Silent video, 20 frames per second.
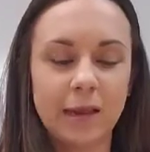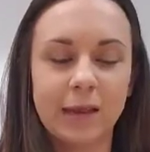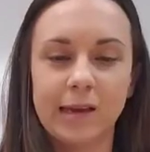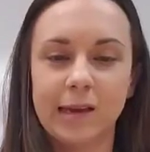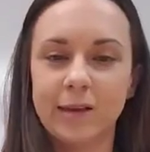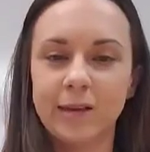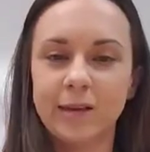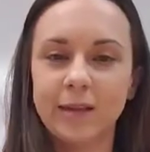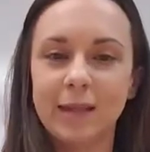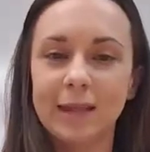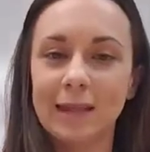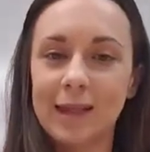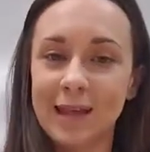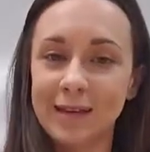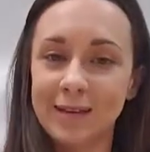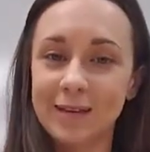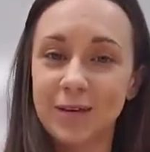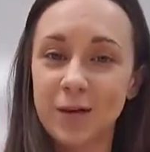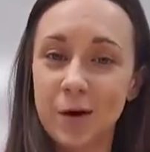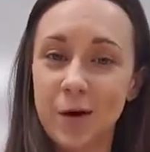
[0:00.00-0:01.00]

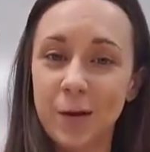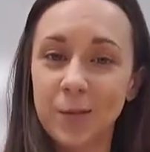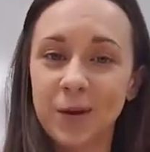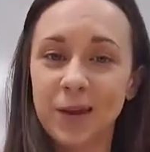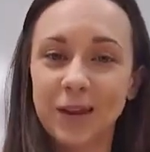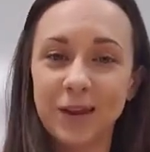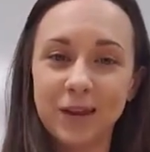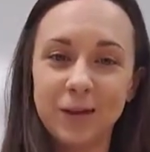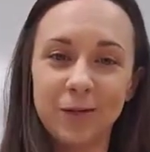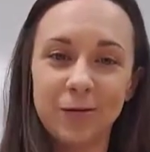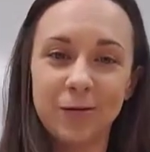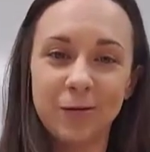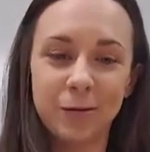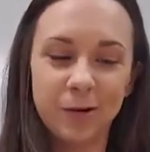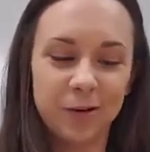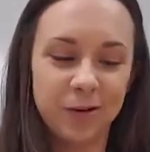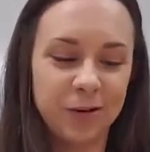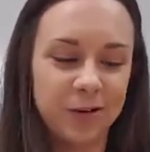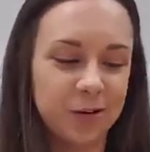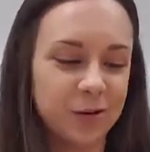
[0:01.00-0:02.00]
Less common,
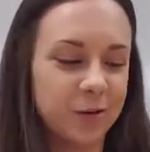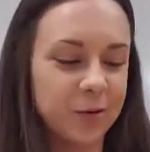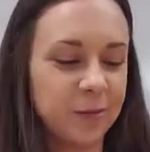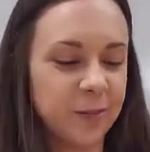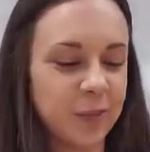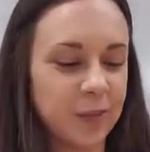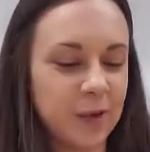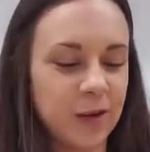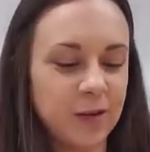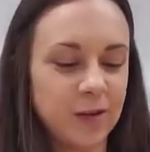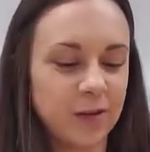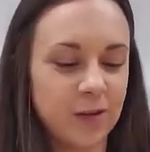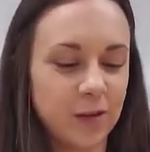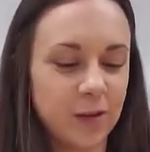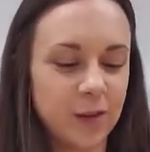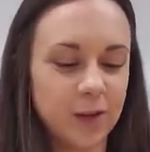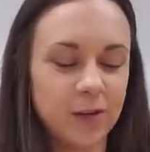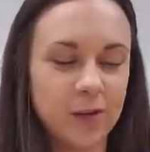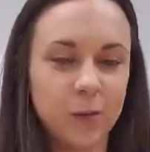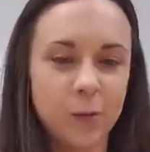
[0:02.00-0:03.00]
Lefort 2.
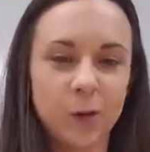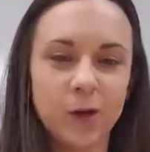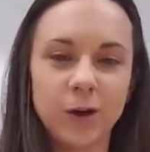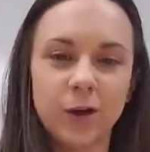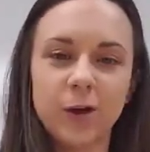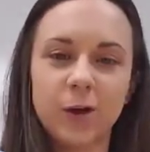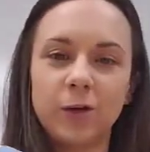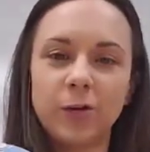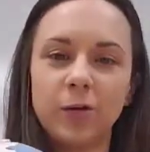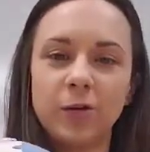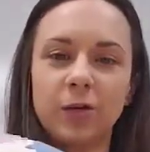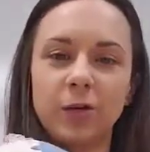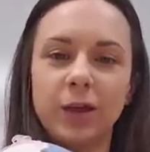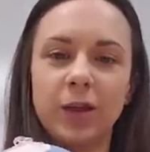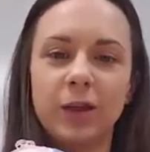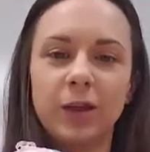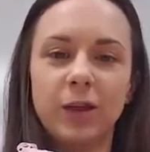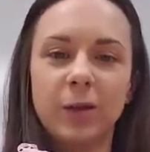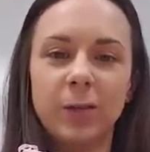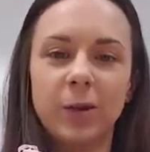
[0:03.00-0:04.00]
So this one goes
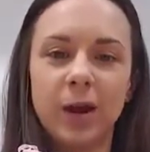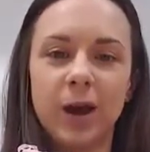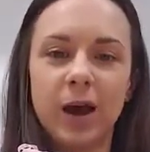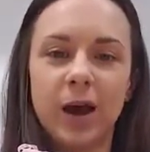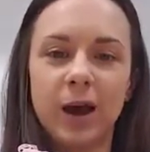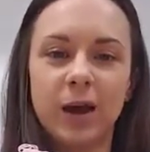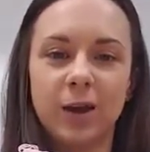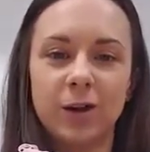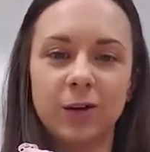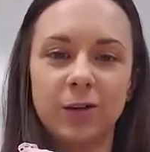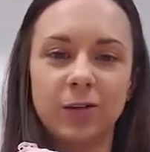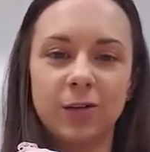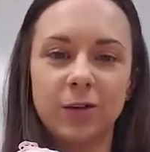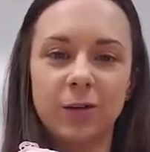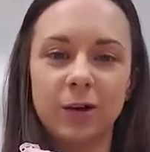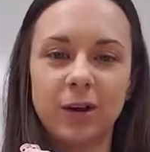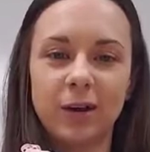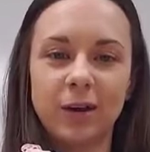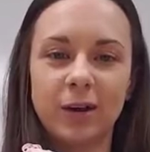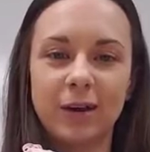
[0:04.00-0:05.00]
a little bit higher.
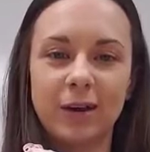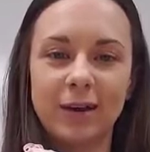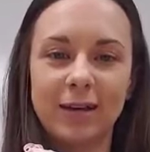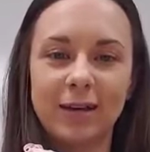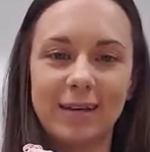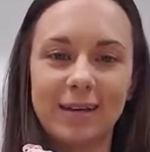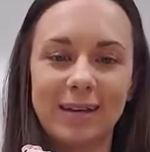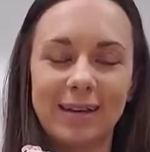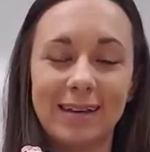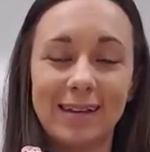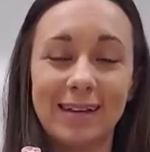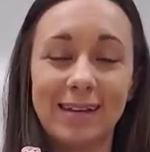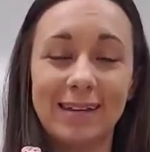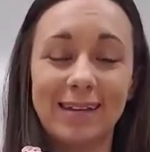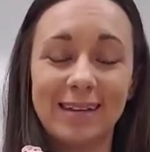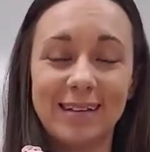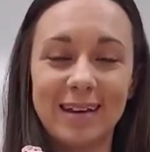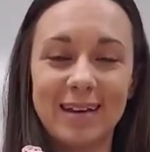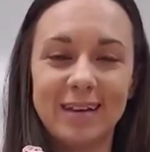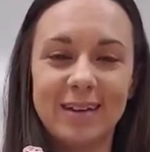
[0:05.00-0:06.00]
So it
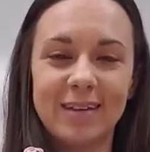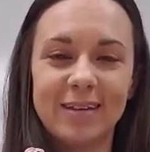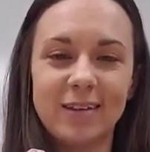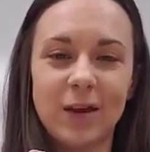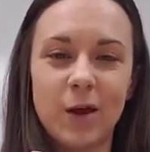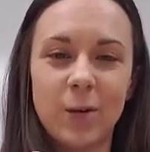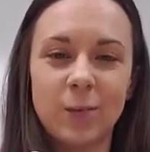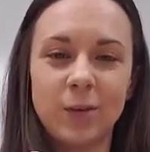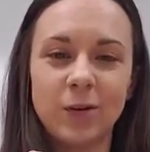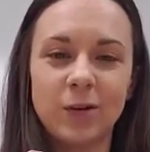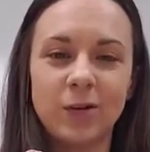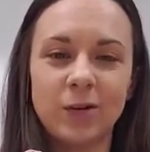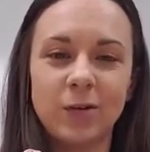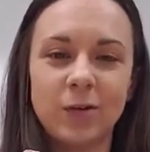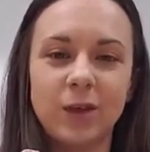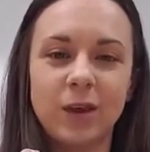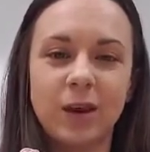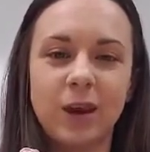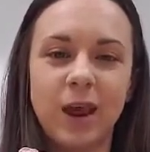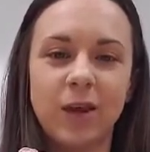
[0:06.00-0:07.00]
extends up
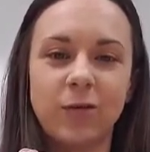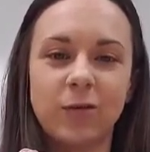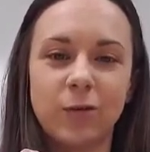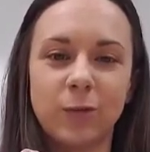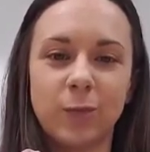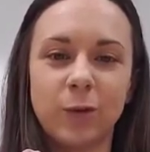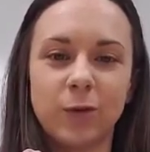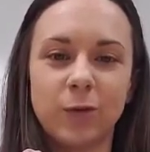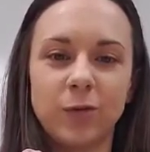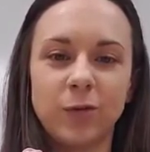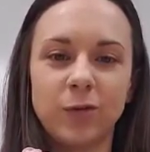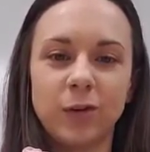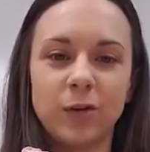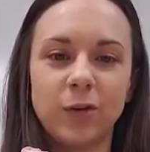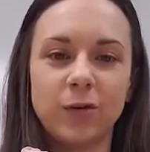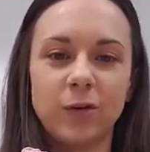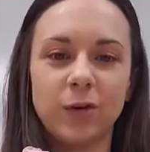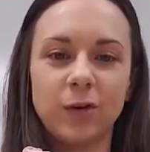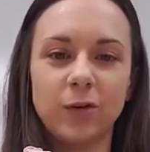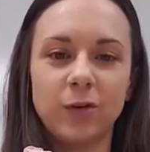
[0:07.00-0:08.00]
into the nasal bones
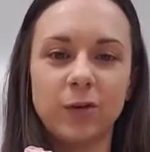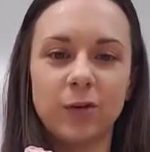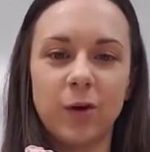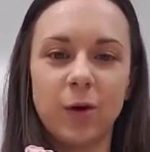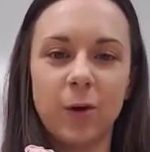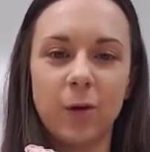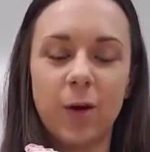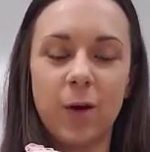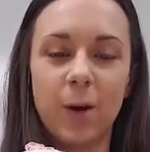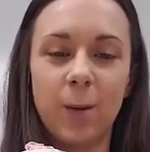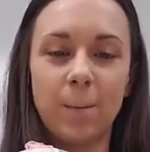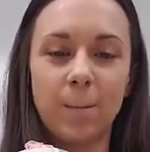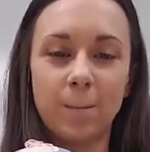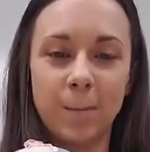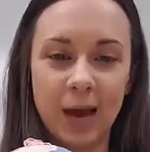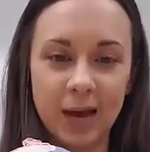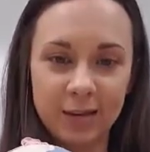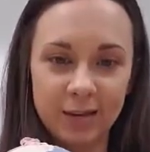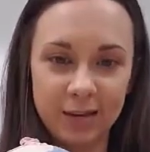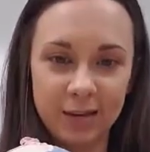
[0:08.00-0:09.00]
also. So
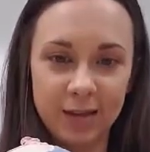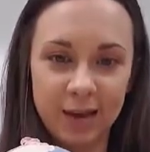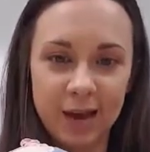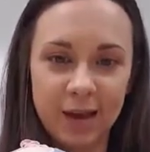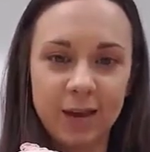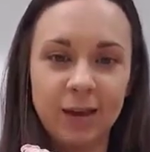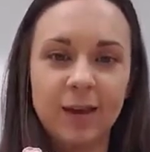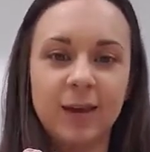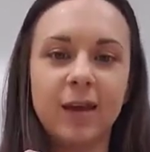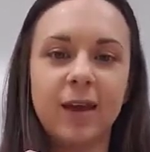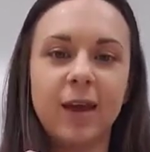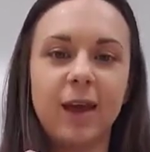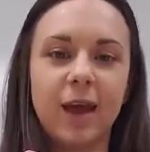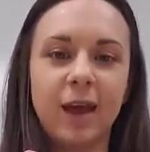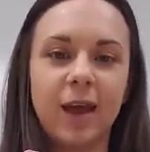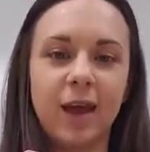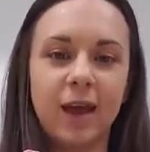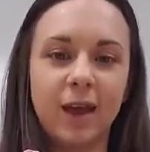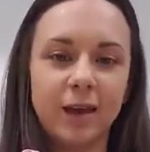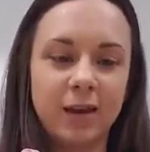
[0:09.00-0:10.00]
maxilla
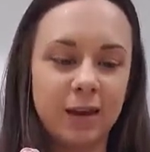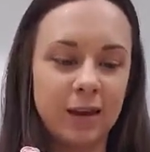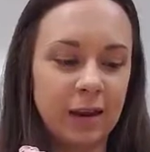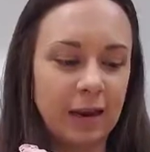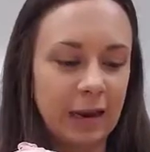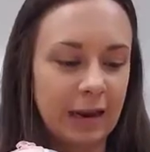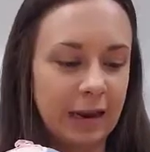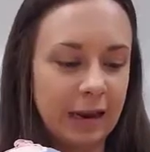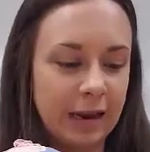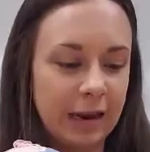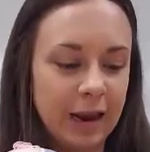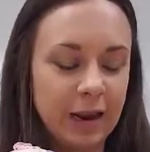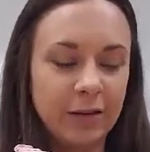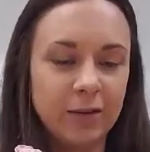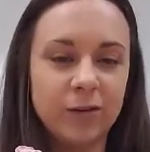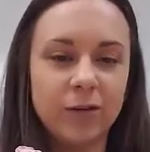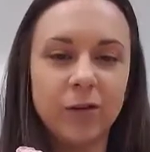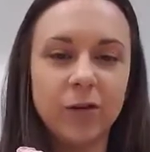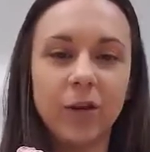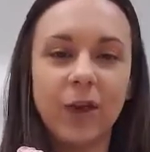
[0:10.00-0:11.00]
and
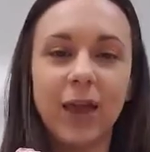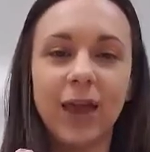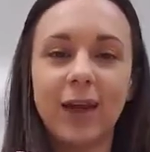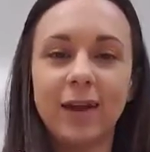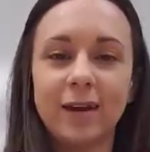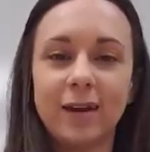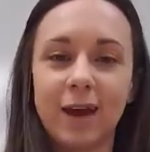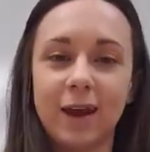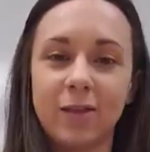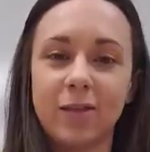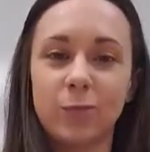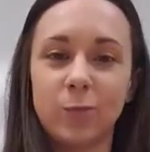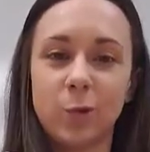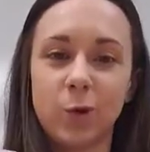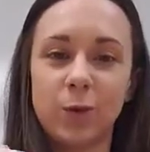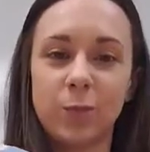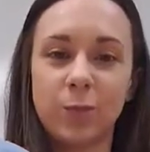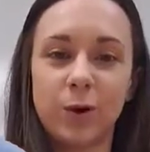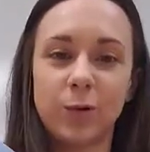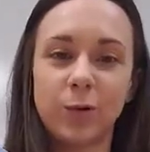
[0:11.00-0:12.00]
nasal and
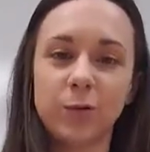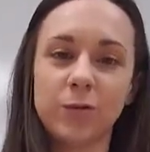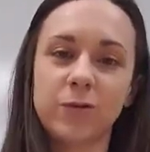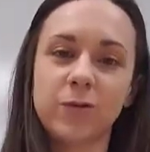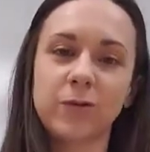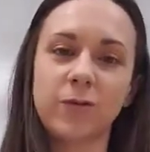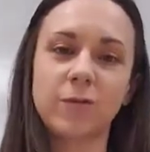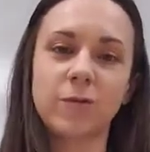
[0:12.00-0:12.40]
ethmoid bones.